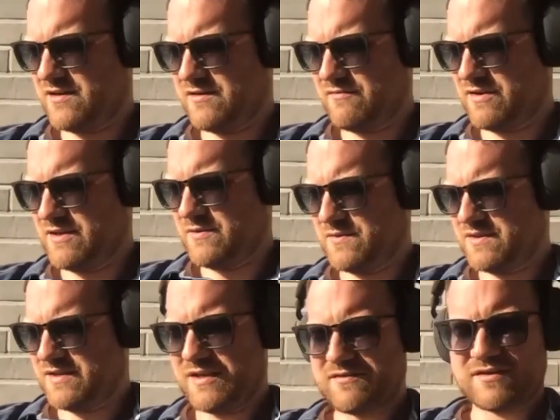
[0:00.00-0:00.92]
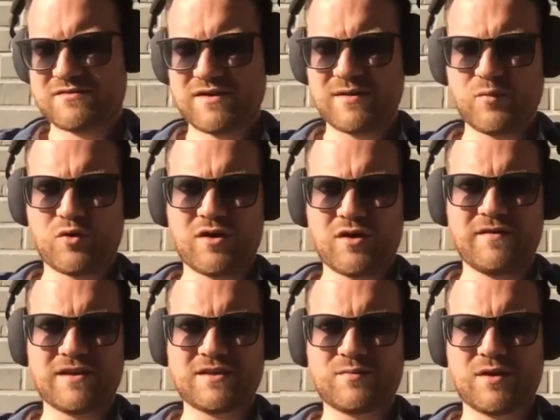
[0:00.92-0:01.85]
reduce the interest rate more, and
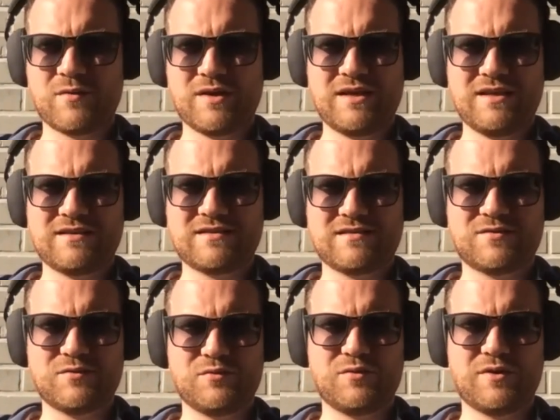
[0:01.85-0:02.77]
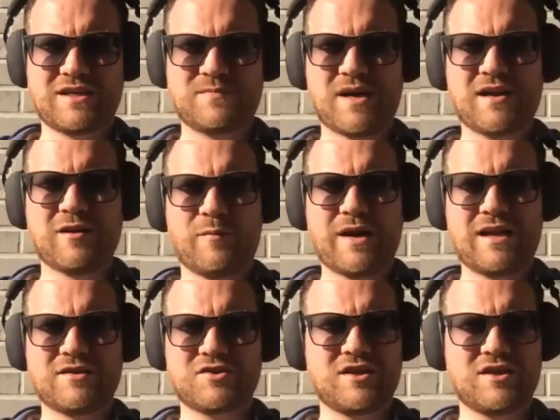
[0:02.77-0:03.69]
that's why we need to expand our
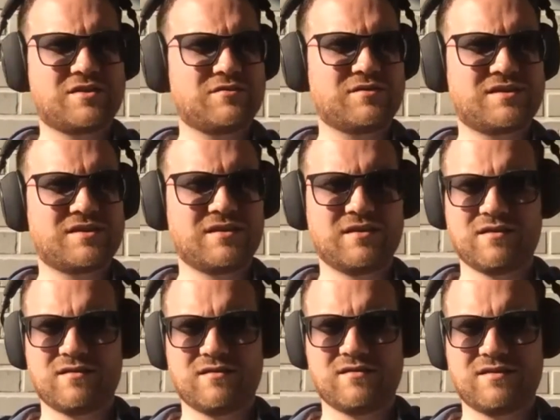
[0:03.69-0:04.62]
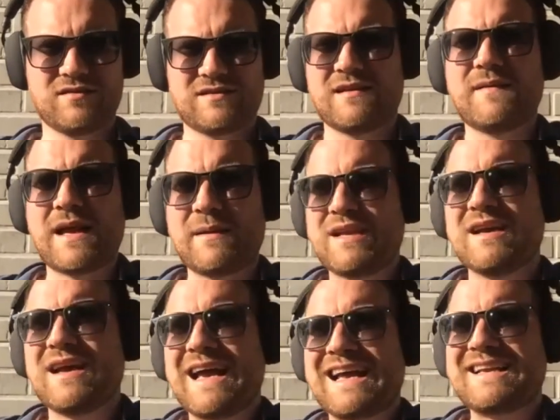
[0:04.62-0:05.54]
balance sheet to still. So, I mean,
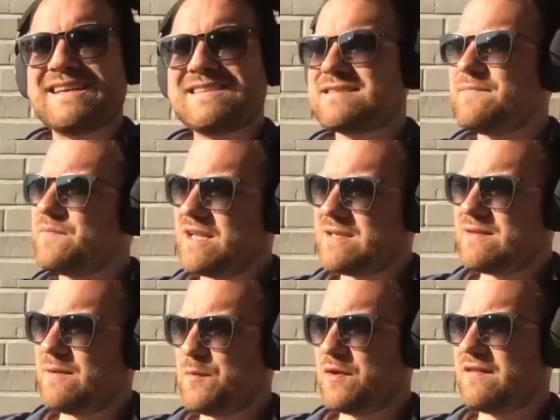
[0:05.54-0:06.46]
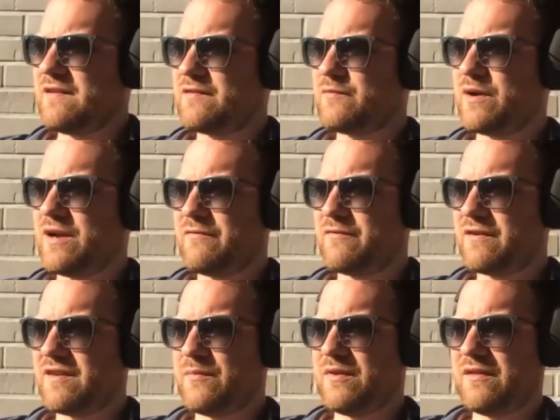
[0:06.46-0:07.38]
at least put it this way. For
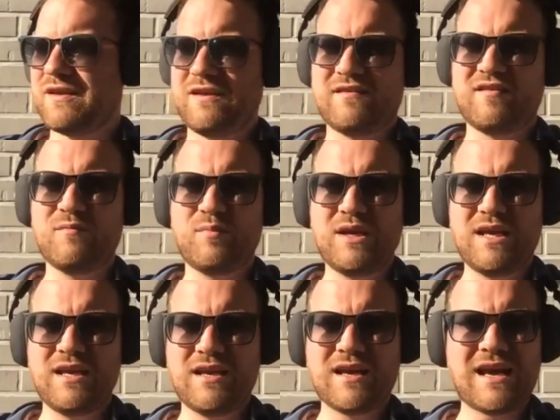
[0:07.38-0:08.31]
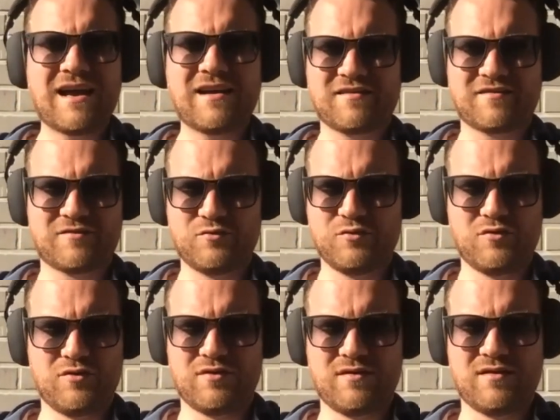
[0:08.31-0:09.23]
example, the ECB has
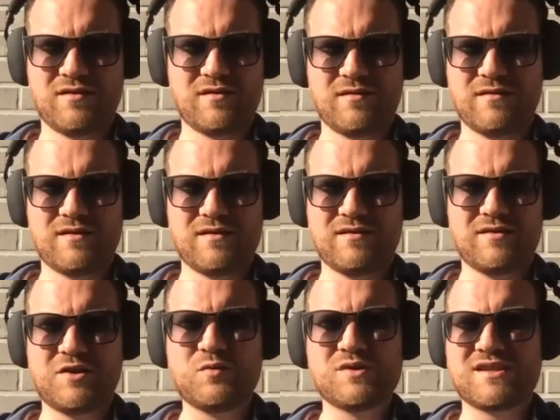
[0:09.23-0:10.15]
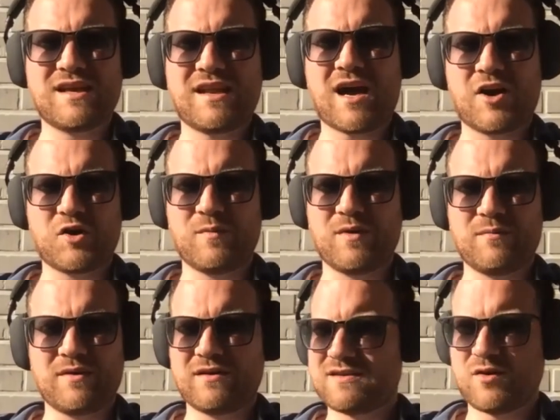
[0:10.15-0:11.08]
to use that argument
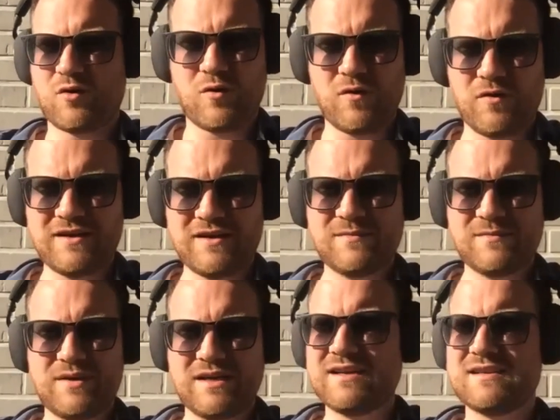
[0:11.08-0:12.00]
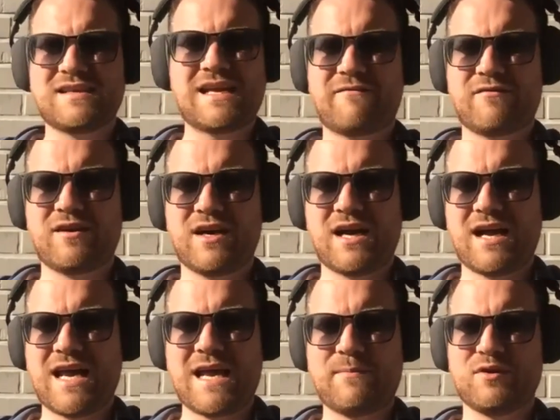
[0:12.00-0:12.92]
because all the ECB is ever
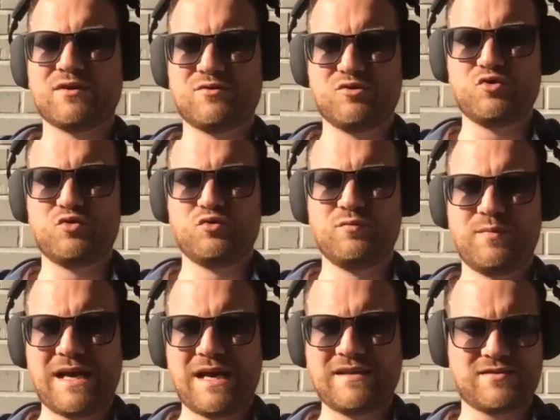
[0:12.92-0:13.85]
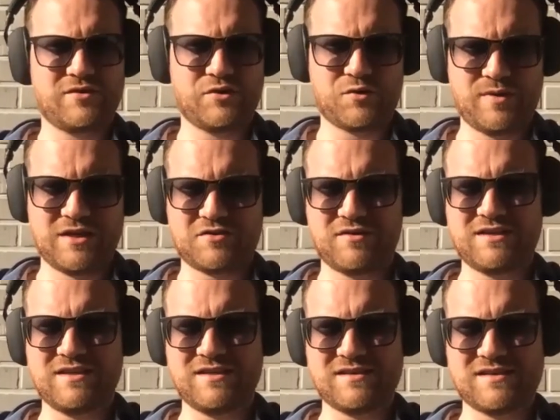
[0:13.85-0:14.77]
able to do based on European
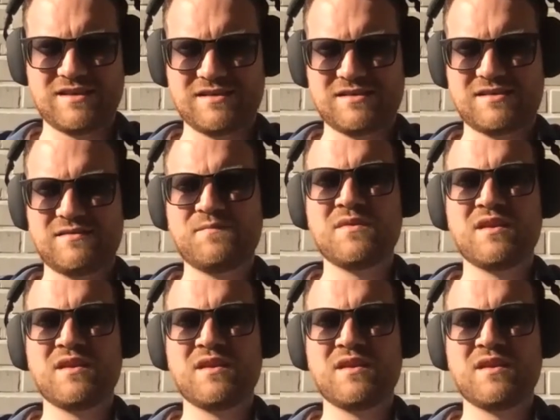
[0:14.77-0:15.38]
treaties is